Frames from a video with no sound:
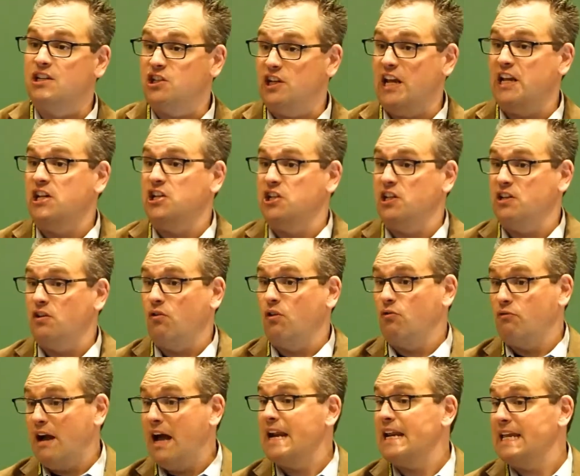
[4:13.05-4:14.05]
to change it or
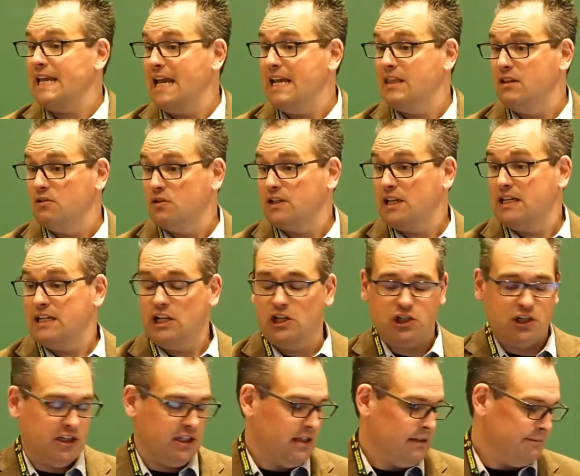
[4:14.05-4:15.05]
eradicate those
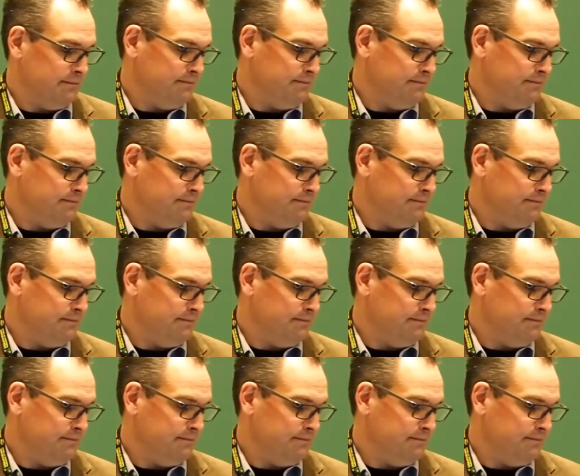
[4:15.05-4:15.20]
conditions.